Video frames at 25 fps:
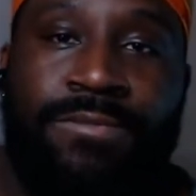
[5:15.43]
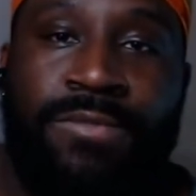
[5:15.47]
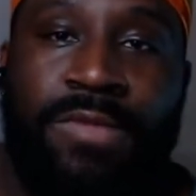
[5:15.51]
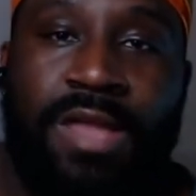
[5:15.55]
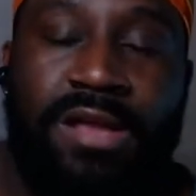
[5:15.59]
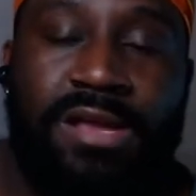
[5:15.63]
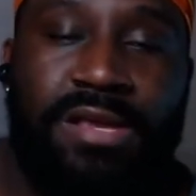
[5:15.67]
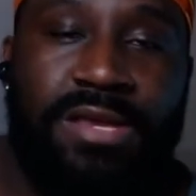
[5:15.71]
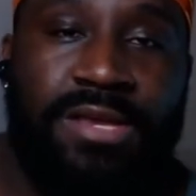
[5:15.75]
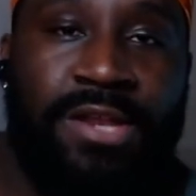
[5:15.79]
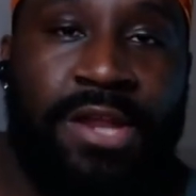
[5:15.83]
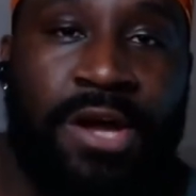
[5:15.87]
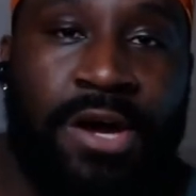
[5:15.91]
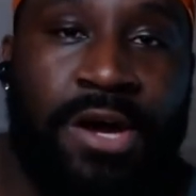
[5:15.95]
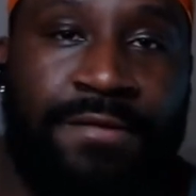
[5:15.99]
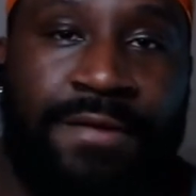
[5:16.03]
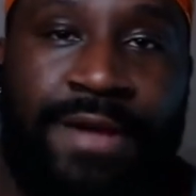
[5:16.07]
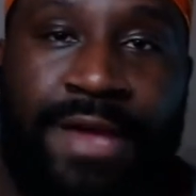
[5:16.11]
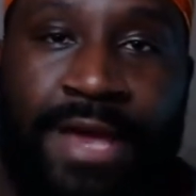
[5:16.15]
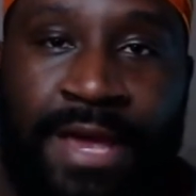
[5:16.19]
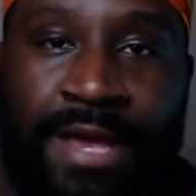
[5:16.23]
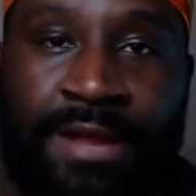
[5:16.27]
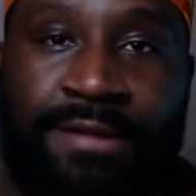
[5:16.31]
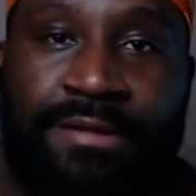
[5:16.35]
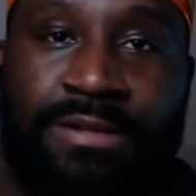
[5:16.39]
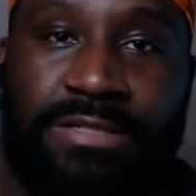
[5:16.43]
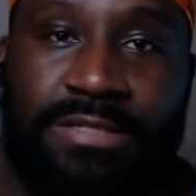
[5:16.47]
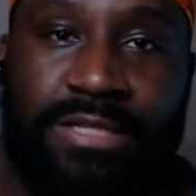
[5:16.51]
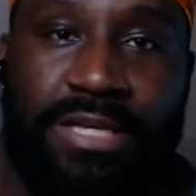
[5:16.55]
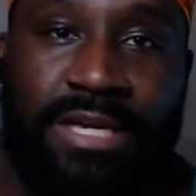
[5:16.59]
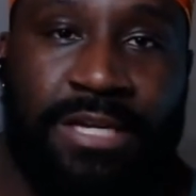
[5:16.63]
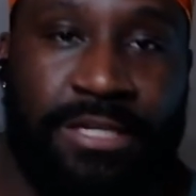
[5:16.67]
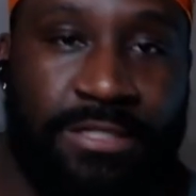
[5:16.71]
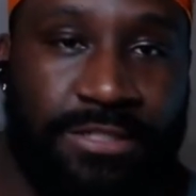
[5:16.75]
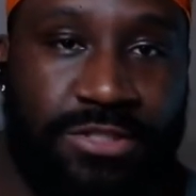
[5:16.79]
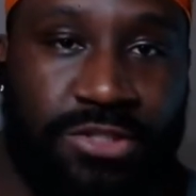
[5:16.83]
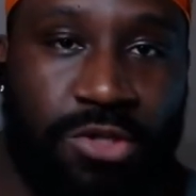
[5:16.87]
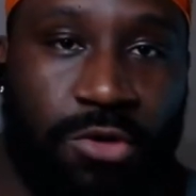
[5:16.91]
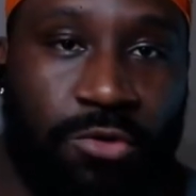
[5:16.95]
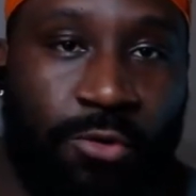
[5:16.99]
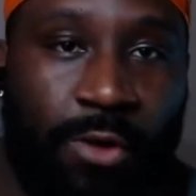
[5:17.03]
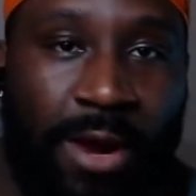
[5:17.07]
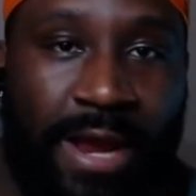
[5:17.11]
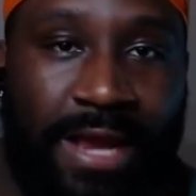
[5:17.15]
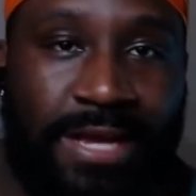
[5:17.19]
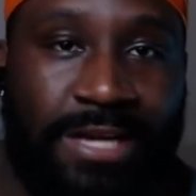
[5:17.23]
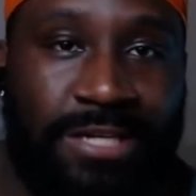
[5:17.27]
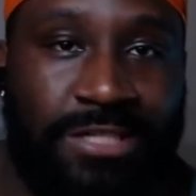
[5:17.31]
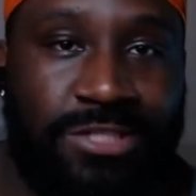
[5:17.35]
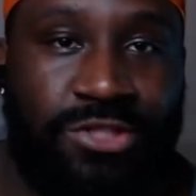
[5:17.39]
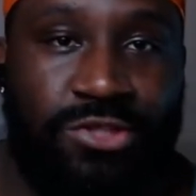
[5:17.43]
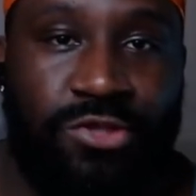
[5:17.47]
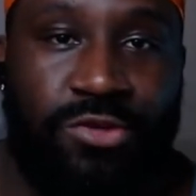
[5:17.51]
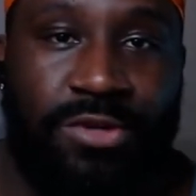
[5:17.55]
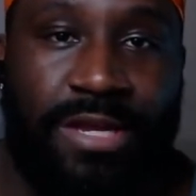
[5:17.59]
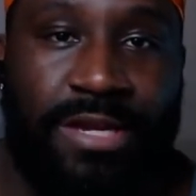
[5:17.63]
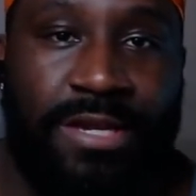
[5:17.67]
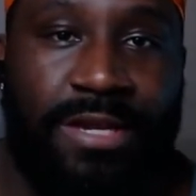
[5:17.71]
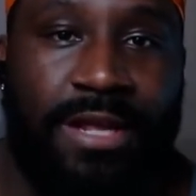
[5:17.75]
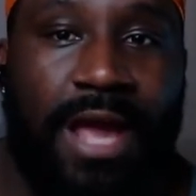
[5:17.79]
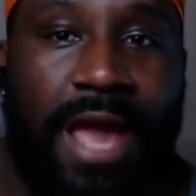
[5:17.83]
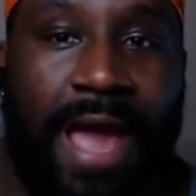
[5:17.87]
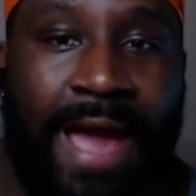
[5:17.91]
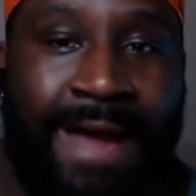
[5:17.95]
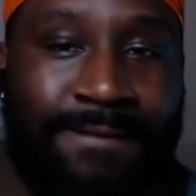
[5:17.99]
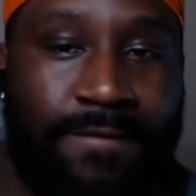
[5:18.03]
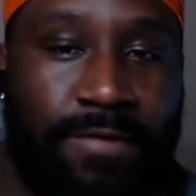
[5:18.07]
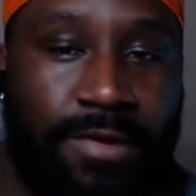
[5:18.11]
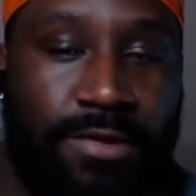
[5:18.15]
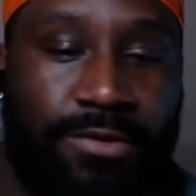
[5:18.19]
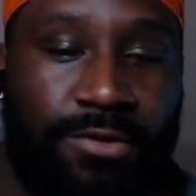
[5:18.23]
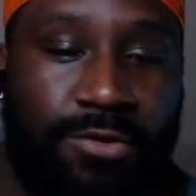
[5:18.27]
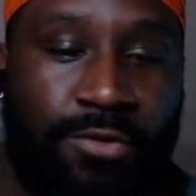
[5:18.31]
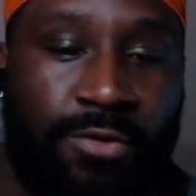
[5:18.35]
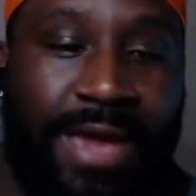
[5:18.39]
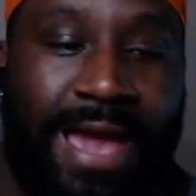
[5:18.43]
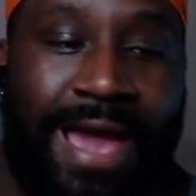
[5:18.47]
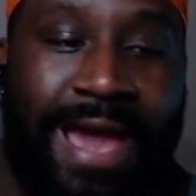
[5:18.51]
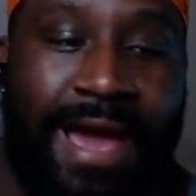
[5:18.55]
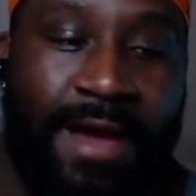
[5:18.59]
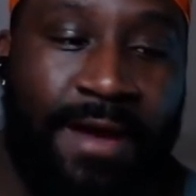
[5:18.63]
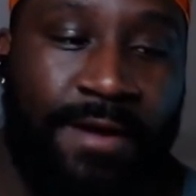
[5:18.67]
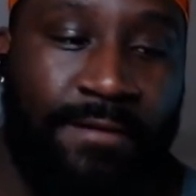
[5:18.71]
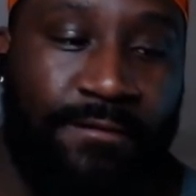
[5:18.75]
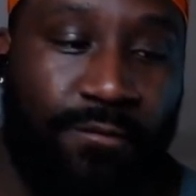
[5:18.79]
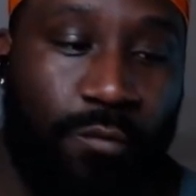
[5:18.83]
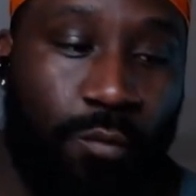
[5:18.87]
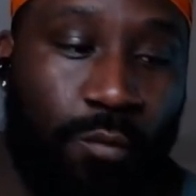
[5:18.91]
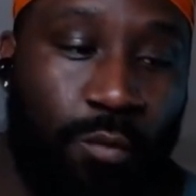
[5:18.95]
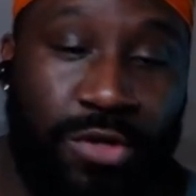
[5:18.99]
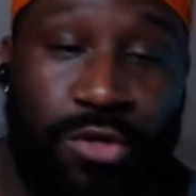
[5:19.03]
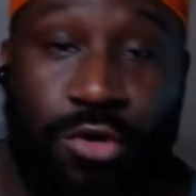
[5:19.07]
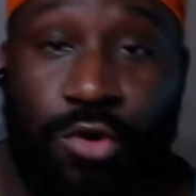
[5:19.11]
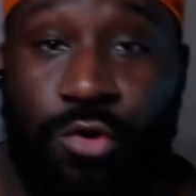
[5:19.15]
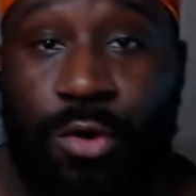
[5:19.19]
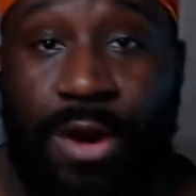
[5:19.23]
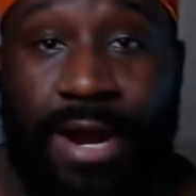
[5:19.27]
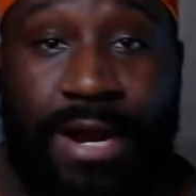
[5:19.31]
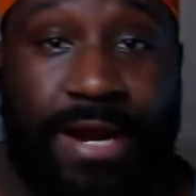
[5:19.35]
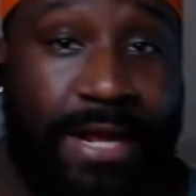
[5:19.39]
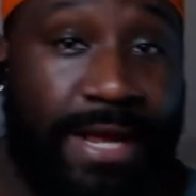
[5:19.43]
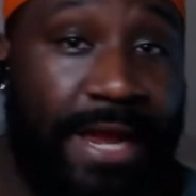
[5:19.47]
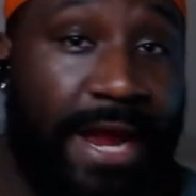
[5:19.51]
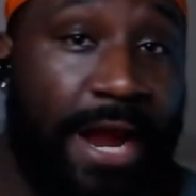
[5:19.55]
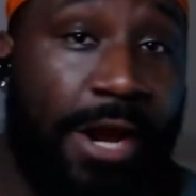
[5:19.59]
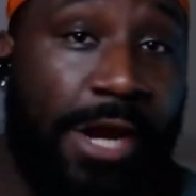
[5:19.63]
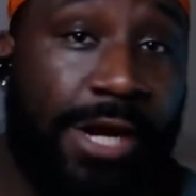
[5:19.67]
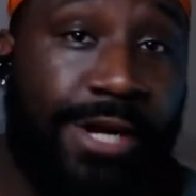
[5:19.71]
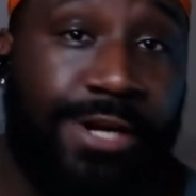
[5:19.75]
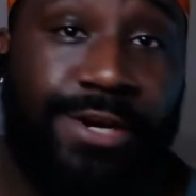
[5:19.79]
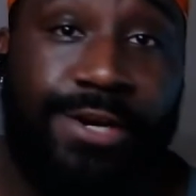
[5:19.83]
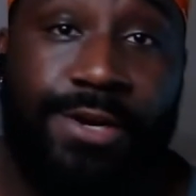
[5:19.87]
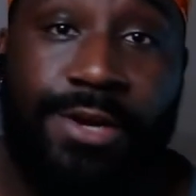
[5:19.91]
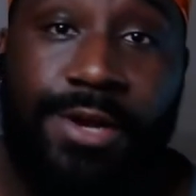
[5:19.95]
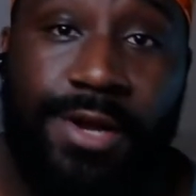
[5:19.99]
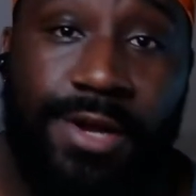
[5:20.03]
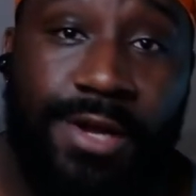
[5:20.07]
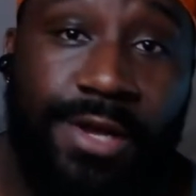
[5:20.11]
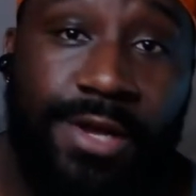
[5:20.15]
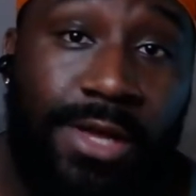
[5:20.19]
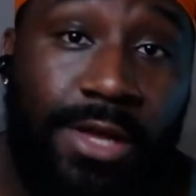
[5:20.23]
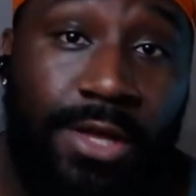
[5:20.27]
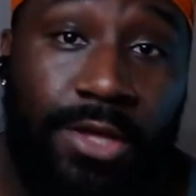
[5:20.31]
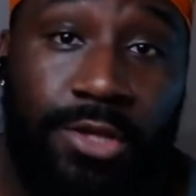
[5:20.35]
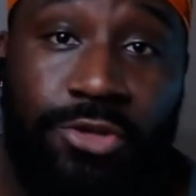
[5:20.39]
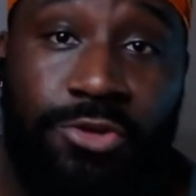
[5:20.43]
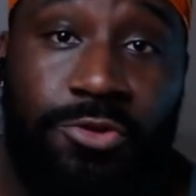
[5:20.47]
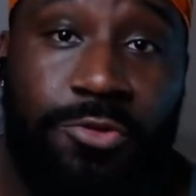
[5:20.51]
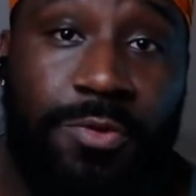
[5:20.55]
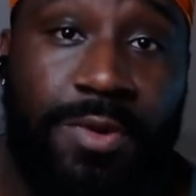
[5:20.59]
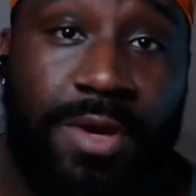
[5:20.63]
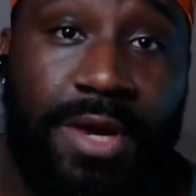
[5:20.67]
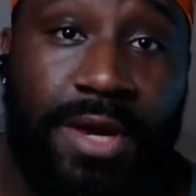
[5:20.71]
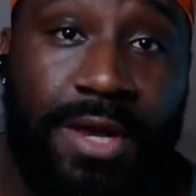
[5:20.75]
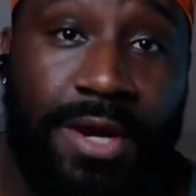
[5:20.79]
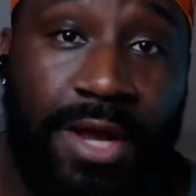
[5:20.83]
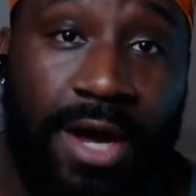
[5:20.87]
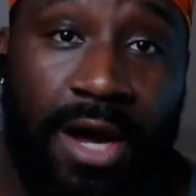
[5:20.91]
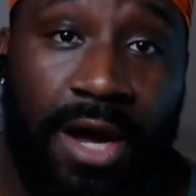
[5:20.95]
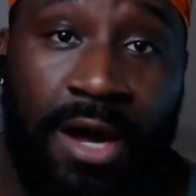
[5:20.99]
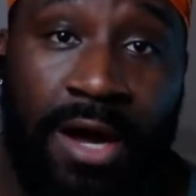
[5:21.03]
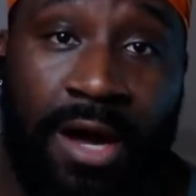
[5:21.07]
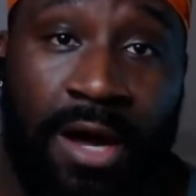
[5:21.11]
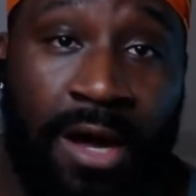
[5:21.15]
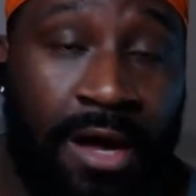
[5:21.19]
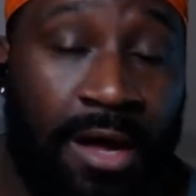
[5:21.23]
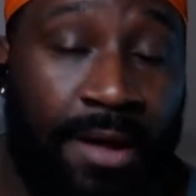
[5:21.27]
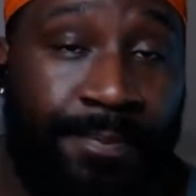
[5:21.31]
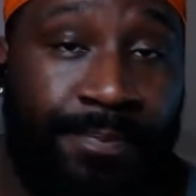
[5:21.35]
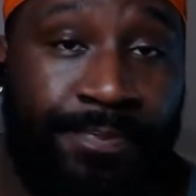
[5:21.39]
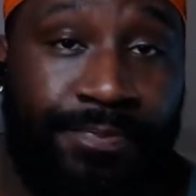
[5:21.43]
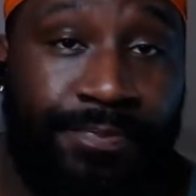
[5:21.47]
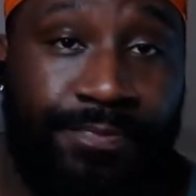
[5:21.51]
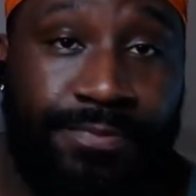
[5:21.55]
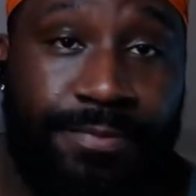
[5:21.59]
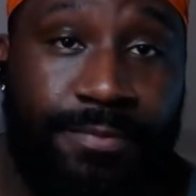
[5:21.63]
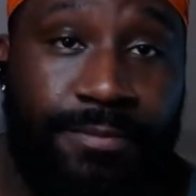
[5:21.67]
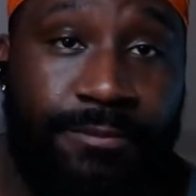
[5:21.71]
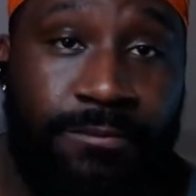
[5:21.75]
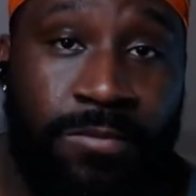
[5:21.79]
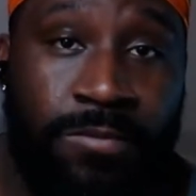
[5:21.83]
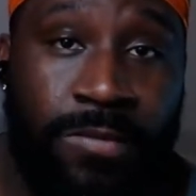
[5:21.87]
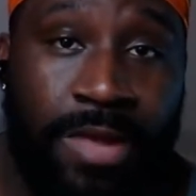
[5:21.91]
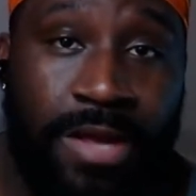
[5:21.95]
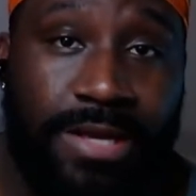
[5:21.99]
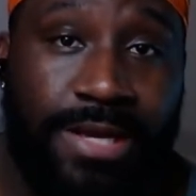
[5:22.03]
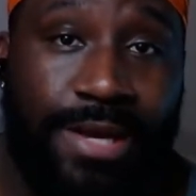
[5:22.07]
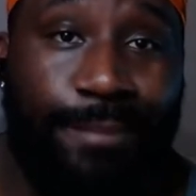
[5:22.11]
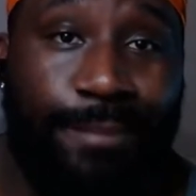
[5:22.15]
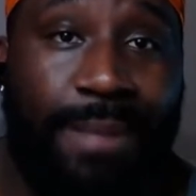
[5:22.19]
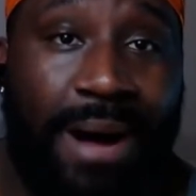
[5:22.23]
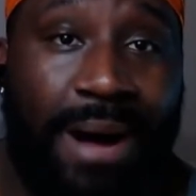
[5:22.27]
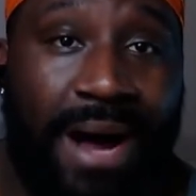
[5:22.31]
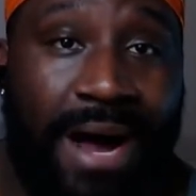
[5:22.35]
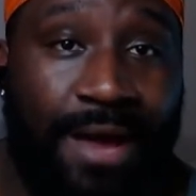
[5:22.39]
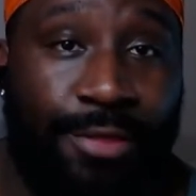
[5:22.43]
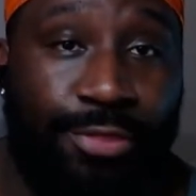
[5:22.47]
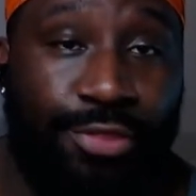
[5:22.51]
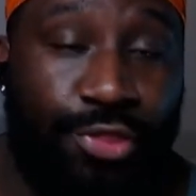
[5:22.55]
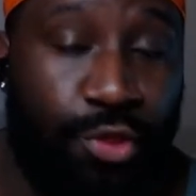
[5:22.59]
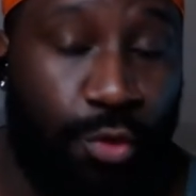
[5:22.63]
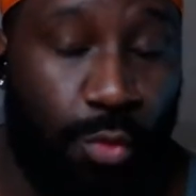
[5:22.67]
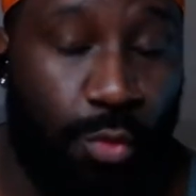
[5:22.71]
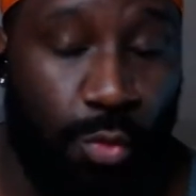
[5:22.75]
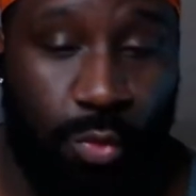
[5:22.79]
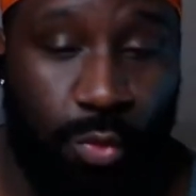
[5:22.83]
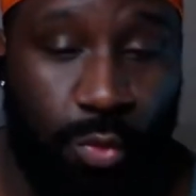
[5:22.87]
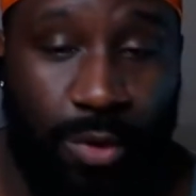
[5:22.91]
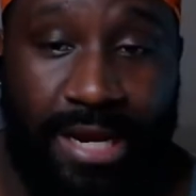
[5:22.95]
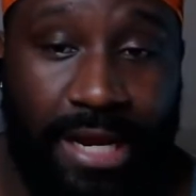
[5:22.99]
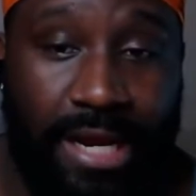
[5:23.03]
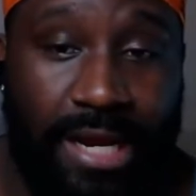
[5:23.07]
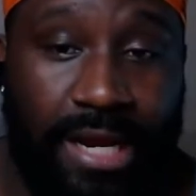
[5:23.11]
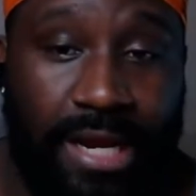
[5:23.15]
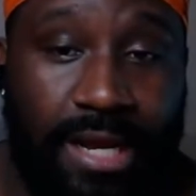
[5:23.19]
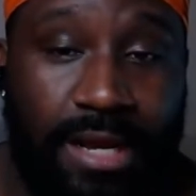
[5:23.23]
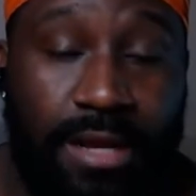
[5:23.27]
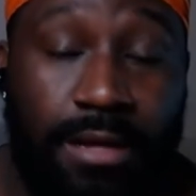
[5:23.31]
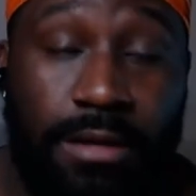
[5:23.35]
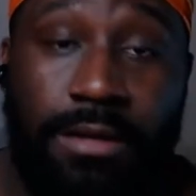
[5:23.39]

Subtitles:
You know, and it's so great because you can have when you create a character, you could combine three.